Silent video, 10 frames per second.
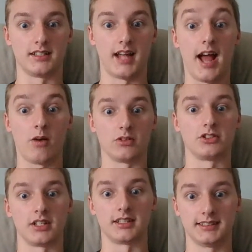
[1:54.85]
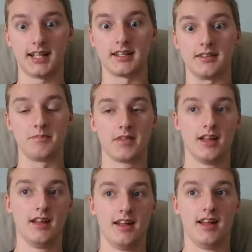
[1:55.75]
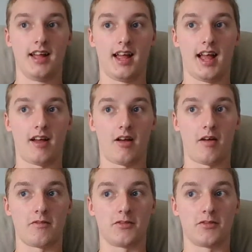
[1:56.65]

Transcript: how we're trying to say it.